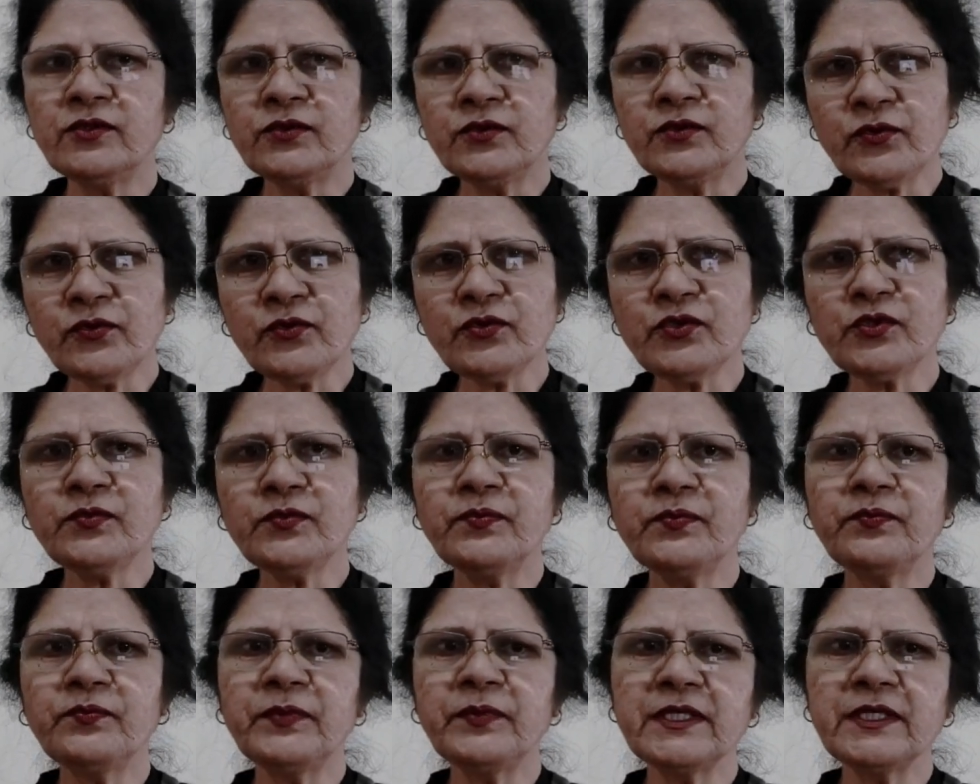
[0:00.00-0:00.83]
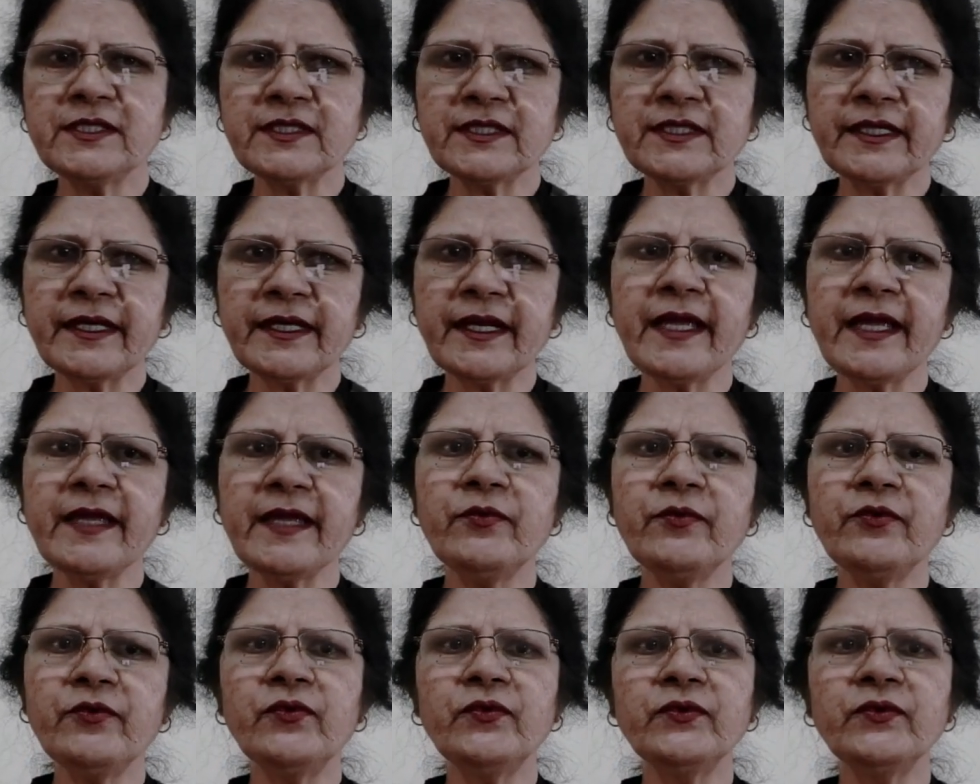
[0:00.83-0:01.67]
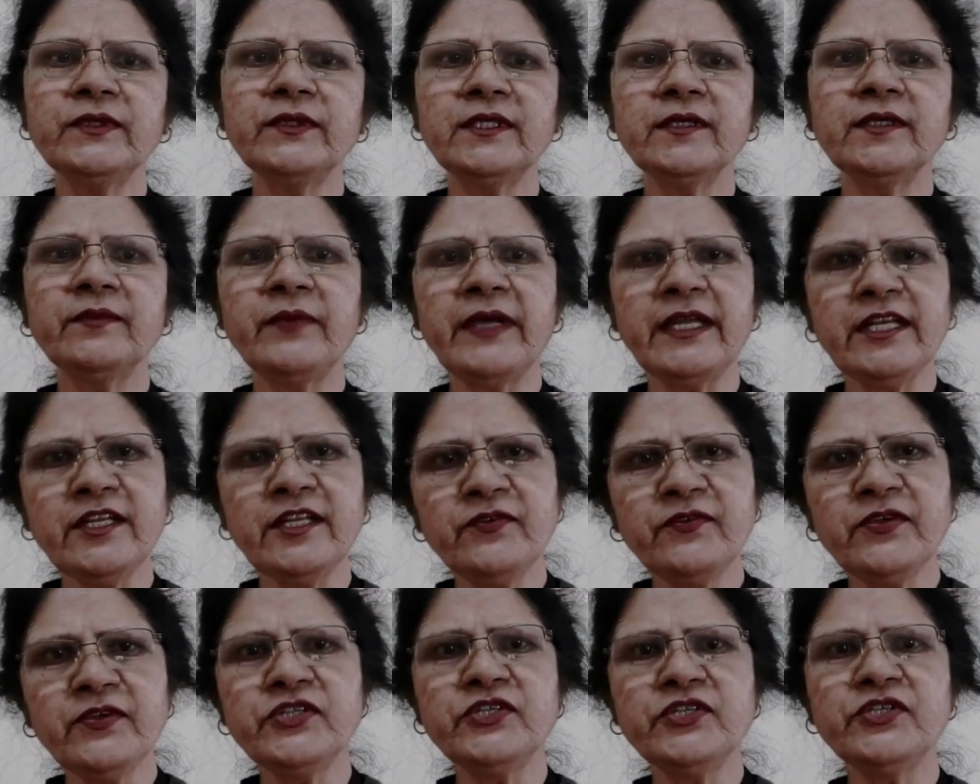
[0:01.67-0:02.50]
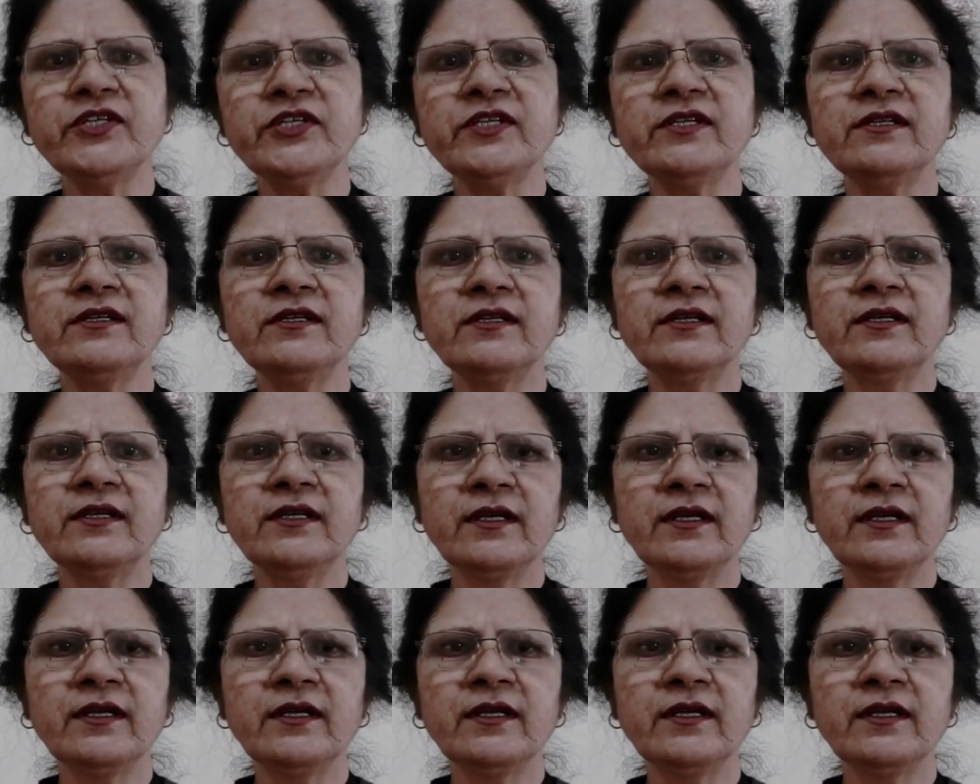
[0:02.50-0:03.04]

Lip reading: don't prescribe on the beneficial